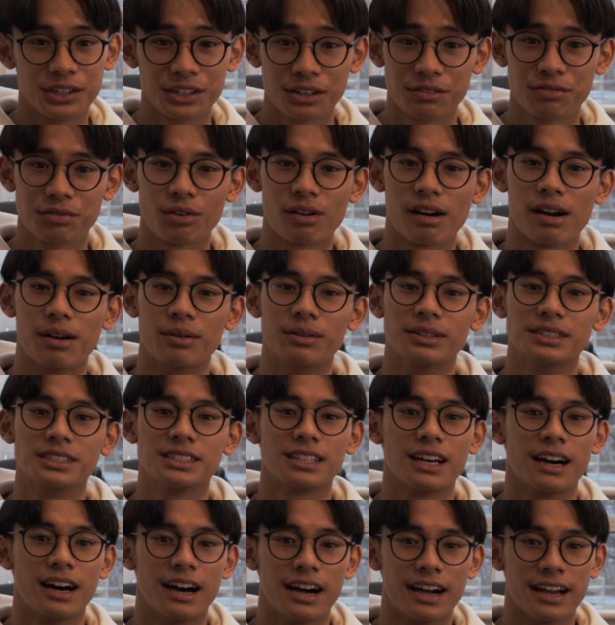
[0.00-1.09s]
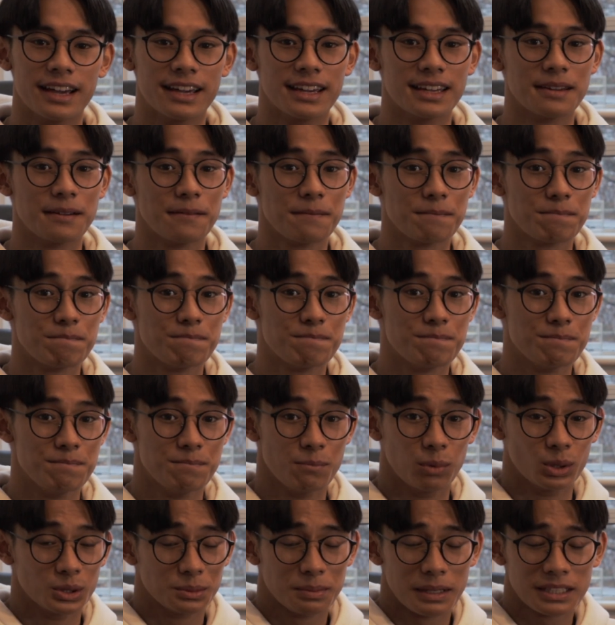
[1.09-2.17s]
a good 4 hours, I
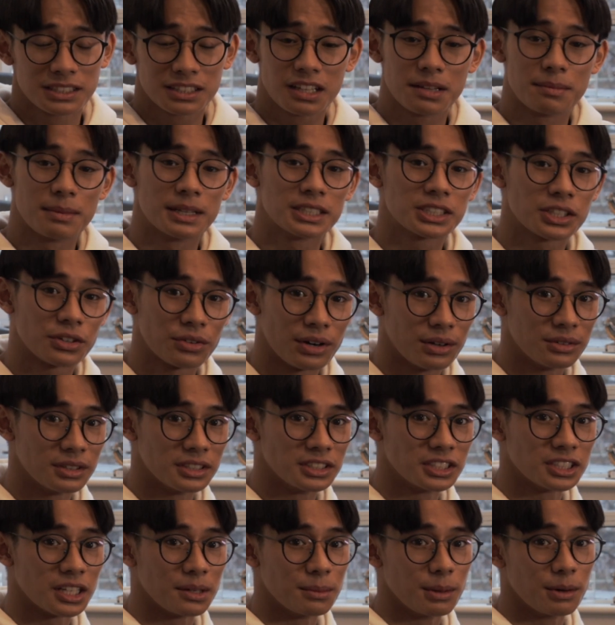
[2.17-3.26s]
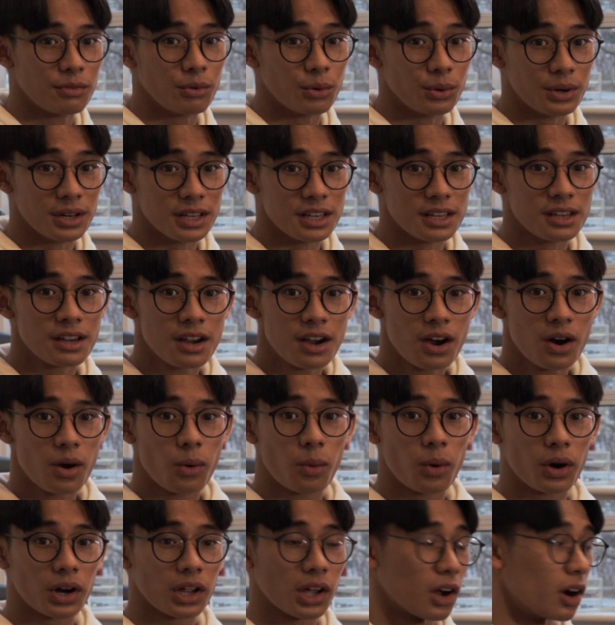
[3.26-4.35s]
was basically messing around in Cinema 4D,
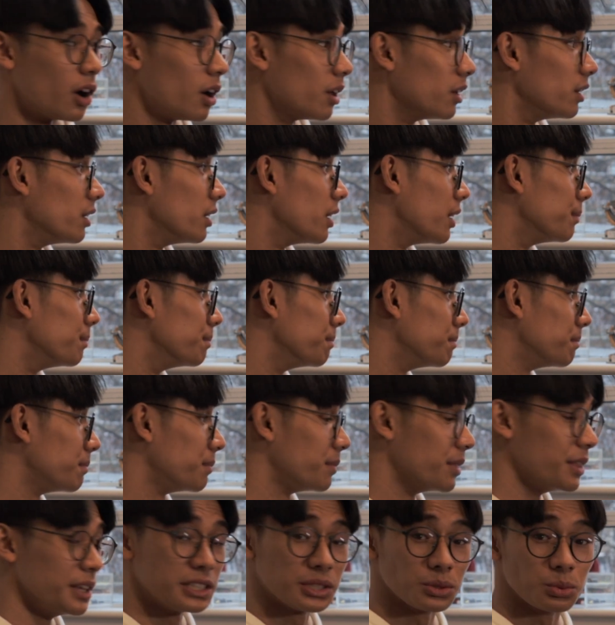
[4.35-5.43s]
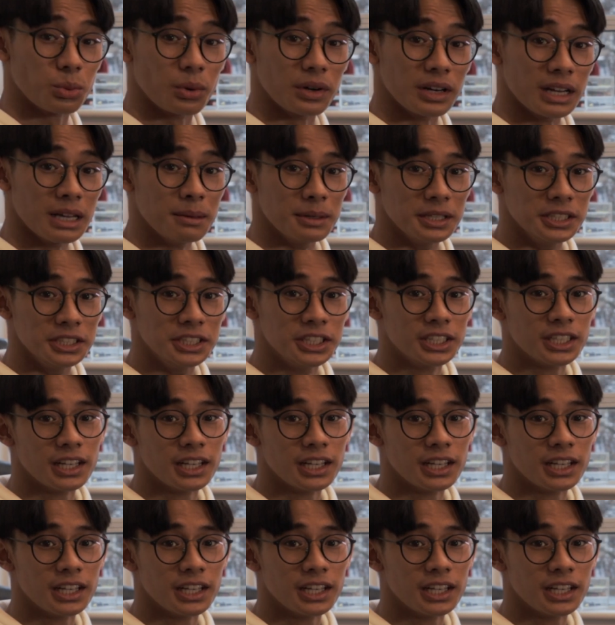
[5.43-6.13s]
working on this one image,